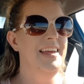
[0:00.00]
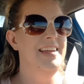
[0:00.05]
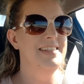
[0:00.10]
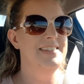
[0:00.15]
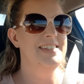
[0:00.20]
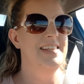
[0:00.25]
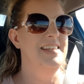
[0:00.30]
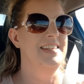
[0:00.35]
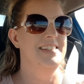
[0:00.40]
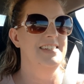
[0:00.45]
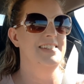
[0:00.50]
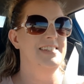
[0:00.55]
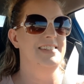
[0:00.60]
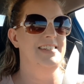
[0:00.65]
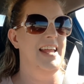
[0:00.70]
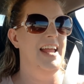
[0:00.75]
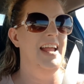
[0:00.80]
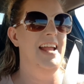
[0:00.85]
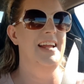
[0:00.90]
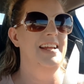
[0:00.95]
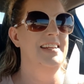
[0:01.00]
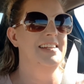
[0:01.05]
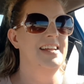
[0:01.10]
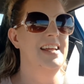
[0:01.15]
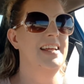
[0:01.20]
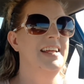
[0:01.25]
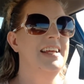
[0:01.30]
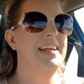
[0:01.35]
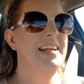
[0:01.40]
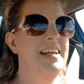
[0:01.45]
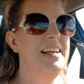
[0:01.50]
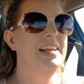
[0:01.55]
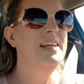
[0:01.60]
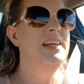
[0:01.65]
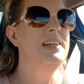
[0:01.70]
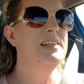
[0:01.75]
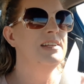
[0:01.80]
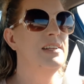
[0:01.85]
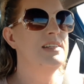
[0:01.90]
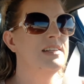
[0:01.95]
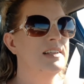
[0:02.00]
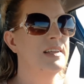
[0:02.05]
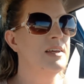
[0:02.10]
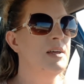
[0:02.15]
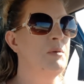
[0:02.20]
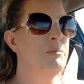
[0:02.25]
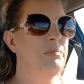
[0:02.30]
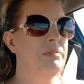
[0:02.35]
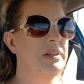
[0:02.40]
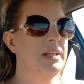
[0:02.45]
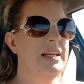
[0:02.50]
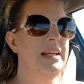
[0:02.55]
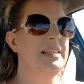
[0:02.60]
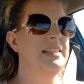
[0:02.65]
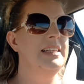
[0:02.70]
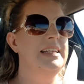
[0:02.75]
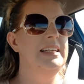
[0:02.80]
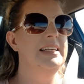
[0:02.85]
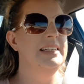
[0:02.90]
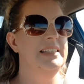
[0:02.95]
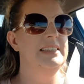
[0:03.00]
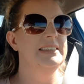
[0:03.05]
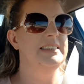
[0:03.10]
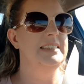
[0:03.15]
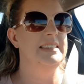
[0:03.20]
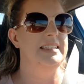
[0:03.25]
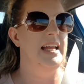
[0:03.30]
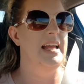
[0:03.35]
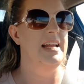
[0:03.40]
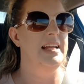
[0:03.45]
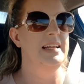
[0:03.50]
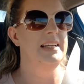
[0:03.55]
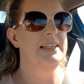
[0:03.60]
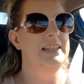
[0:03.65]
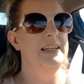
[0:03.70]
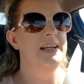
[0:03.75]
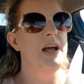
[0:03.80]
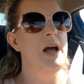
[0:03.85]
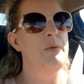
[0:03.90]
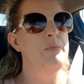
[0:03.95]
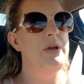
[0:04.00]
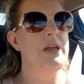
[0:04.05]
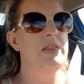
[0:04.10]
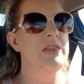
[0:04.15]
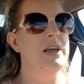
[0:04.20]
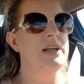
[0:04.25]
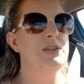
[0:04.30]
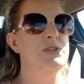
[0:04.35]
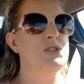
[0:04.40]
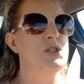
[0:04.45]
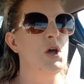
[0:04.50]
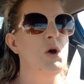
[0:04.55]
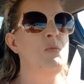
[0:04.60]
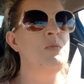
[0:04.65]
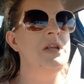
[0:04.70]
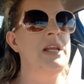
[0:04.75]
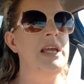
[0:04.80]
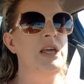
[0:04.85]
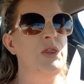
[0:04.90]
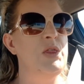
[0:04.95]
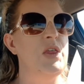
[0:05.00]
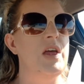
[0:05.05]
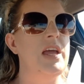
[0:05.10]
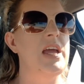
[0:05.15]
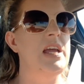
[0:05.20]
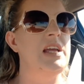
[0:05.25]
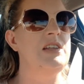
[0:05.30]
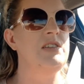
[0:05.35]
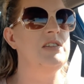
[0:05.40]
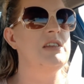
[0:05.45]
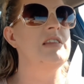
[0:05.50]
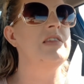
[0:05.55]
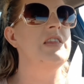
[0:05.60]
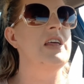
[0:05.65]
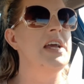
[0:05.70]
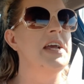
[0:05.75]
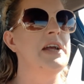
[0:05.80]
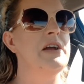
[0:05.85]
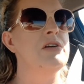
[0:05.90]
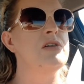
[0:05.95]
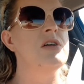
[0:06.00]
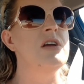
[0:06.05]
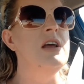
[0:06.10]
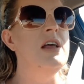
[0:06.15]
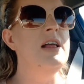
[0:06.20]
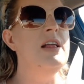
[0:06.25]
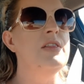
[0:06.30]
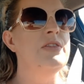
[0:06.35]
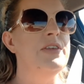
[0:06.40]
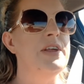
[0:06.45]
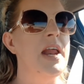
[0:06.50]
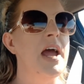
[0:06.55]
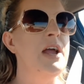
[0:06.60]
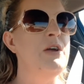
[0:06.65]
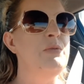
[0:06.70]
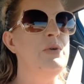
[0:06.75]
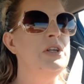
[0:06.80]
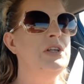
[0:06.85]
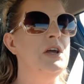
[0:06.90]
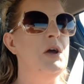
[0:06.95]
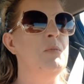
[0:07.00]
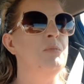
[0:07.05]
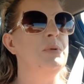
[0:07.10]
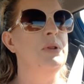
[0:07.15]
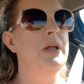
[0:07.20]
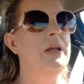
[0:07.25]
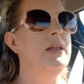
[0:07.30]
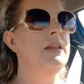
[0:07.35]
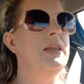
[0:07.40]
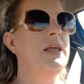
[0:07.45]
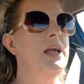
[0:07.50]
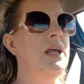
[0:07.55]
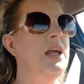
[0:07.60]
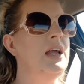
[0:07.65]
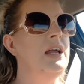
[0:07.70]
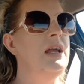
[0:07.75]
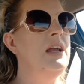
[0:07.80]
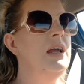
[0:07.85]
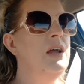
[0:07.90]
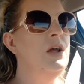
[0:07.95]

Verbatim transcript: it's insane. Completely insane. I mean, like so many things in there that I would completely